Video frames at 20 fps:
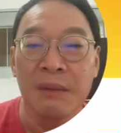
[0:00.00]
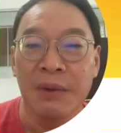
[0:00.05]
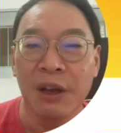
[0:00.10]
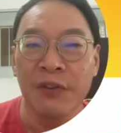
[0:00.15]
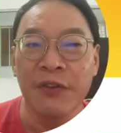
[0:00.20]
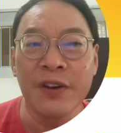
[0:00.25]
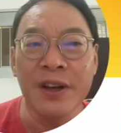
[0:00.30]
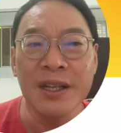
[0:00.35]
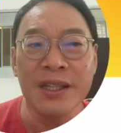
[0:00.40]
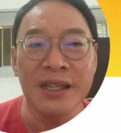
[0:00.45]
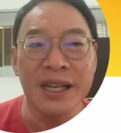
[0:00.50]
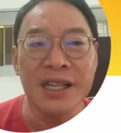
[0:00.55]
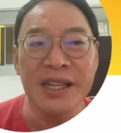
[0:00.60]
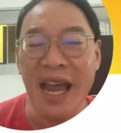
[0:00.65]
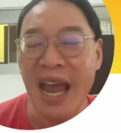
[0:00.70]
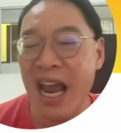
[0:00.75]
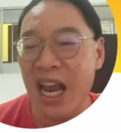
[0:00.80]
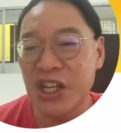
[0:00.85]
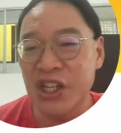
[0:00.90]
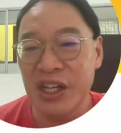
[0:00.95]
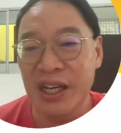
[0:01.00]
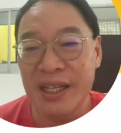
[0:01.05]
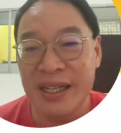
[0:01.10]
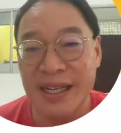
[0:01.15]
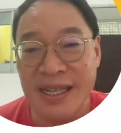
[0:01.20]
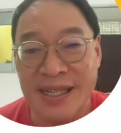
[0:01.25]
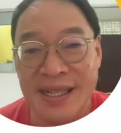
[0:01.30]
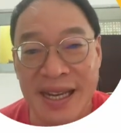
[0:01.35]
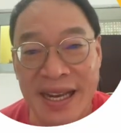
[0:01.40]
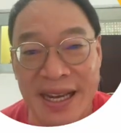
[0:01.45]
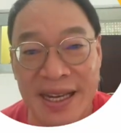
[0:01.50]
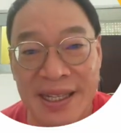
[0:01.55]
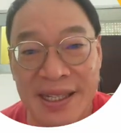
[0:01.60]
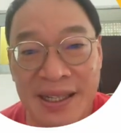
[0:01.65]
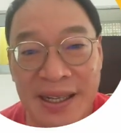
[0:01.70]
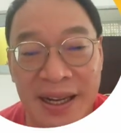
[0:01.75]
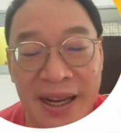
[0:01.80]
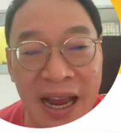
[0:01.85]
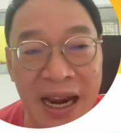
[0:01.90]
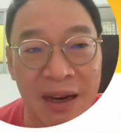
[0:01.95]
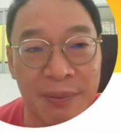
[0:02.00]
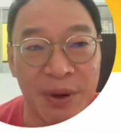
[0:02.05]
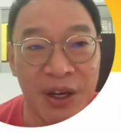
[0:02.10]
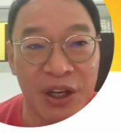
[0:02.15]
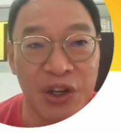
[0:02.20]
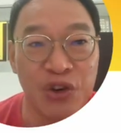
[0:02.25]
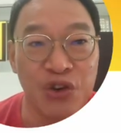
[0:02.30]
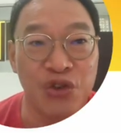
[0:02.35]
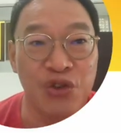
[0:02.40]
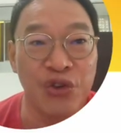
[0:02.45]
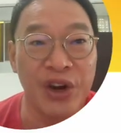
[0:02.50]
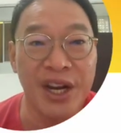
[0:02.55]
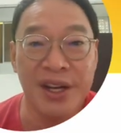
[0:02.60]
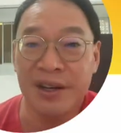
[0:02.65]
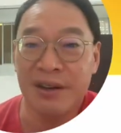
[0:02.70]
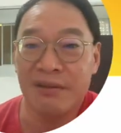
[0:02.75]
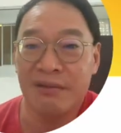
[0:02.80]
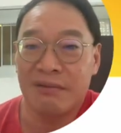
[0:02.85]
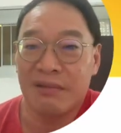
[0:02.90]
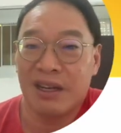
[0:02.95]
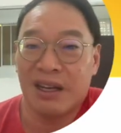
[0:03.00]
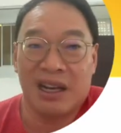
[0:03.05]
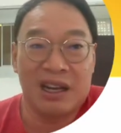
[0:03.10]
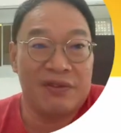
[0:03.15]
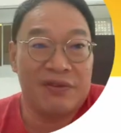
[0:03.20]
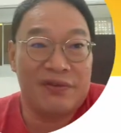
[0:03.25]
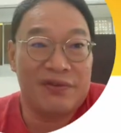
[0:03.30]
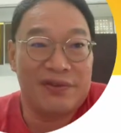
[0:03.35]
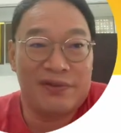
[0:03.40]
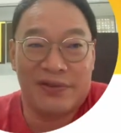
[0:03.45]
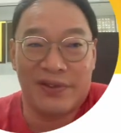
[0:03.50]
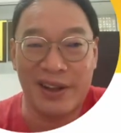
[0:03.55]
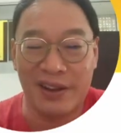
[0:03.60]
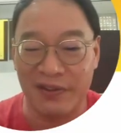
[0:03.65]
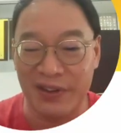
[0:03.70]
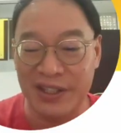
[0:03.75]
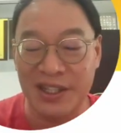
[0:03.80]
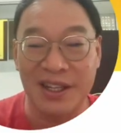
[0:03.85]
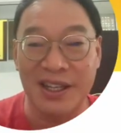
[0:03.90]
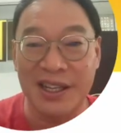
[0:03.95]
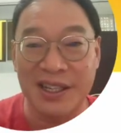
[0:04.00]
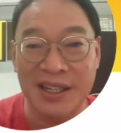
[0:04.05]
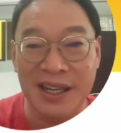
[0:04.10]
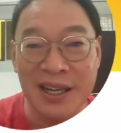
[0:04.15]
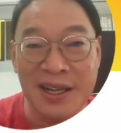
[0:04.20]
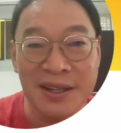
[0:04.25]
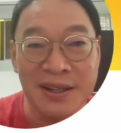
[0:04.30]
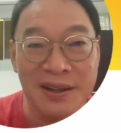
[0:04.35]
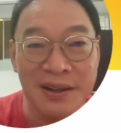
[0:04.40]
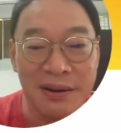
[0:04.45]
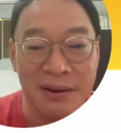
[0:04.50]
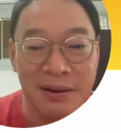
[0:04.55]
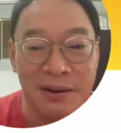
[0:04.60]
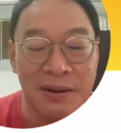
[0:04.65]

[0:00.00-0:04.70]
First, is aging a disease? Can it be treated if it's a disease?